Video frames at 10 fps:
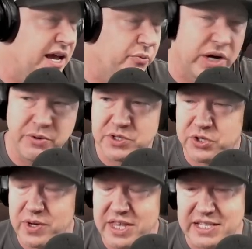when I was
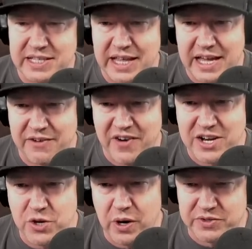doing these, like if I
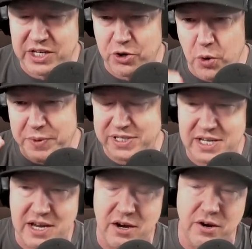knew I was going to go up a
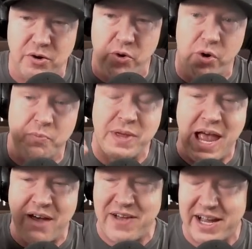tier or
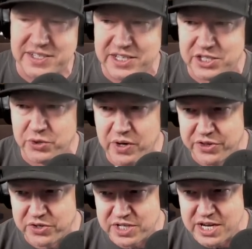have access to
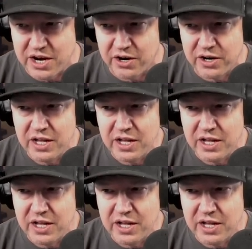another tier,